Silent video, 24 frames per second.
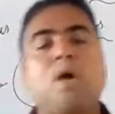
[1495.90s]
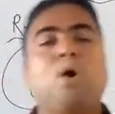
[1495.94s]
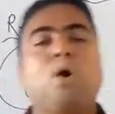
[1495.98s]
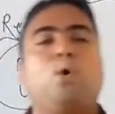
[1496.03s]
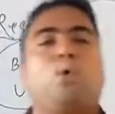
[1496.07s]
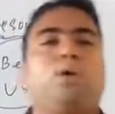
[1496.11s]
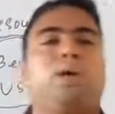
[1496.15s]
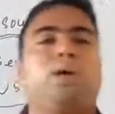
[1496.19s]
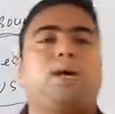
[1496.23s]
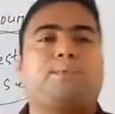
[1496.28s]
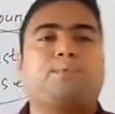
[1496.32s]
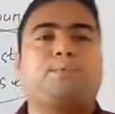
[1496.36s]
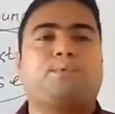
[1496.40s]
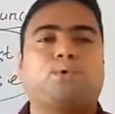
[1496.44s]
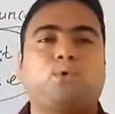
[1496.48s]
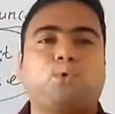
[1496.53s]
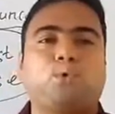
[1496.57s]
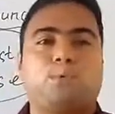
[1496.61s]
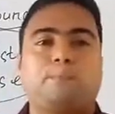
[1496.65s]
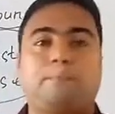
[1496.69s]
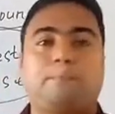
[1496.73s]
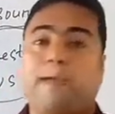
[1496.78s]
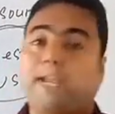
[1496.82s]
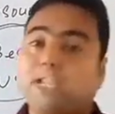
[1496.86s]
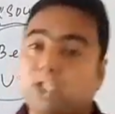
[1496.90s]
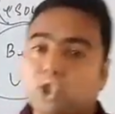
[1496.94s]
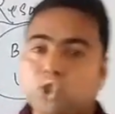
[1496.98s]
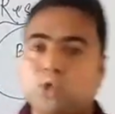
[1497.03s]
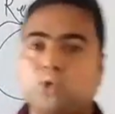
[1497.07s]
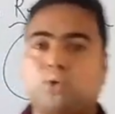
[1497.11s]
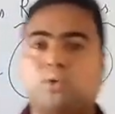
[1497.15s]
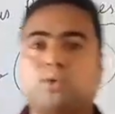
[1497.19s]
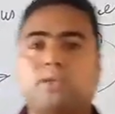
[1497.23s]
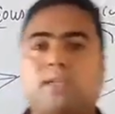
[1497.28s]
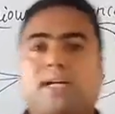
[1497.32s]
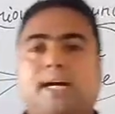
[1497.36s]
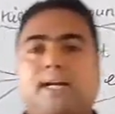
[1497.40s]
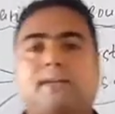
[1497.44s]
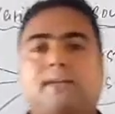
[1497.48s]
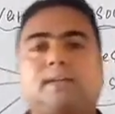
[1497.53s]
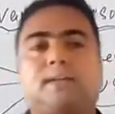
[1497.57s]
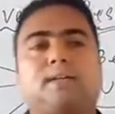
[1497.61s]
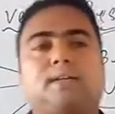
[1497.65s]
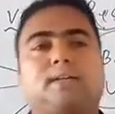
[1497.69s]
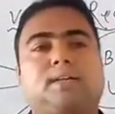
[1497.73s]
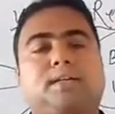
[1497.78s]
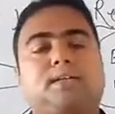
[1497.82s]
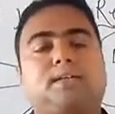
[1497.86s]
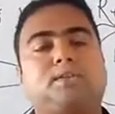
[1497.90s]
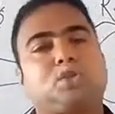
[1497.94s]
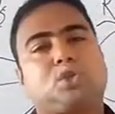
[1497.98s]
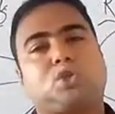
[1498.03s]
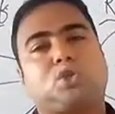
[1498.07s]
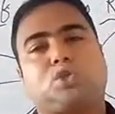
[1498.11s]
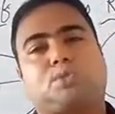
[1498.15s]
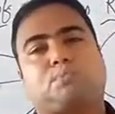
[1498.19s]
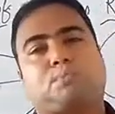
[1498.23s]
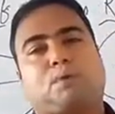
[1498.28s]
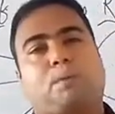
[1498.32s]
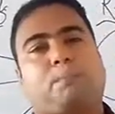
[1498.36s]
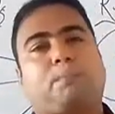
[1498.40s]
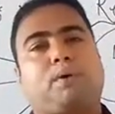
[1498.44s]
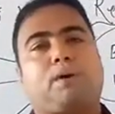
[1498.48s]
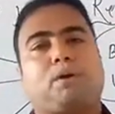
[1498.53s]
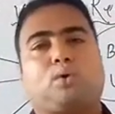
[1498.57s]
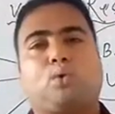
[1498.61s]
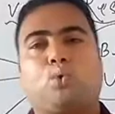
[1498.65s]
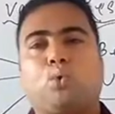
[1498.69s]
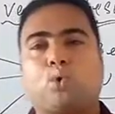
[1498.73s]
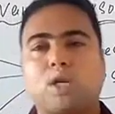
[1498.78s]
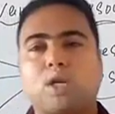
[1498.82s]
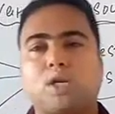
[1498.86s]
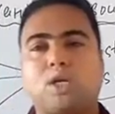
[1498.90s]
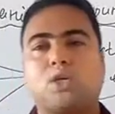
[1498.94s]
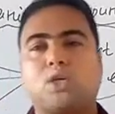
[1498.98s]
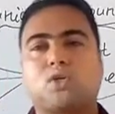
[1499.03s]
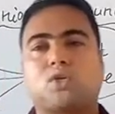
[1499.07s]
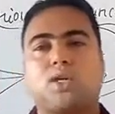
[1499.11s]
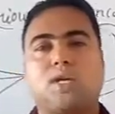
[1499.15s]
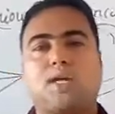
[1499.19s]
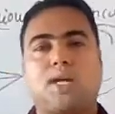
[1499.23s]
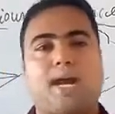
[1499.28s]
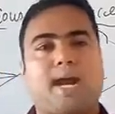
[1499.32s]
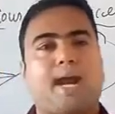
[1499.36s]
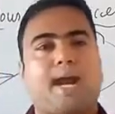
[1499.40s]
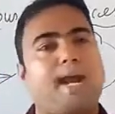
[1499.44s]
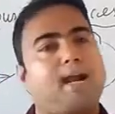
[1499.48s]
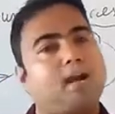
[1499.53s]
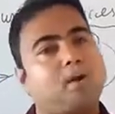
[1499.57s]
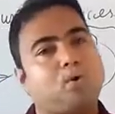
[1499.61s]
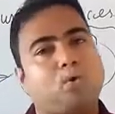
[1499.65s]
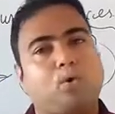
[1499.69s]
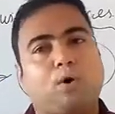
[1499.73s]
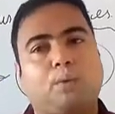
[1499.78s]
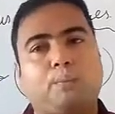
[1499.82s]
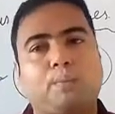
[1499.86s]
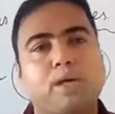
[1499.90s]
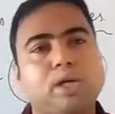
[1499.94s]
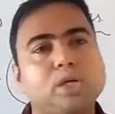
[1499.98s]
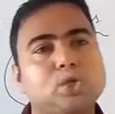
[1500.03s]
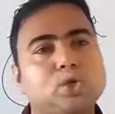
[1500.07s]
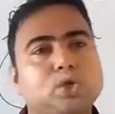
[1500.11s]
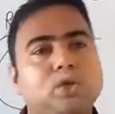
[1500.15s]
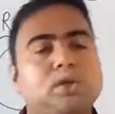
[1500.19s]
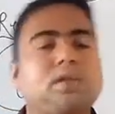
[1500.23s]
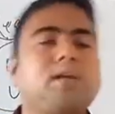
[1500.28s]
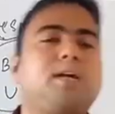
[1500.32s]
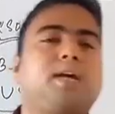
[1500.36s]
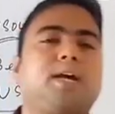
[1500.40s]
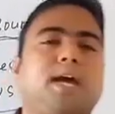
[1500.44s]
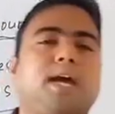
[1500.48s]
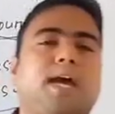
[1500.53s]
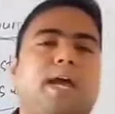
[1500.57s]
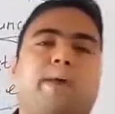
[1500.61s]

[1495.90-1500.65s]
we have to make sure that there is proper coordination and cooperation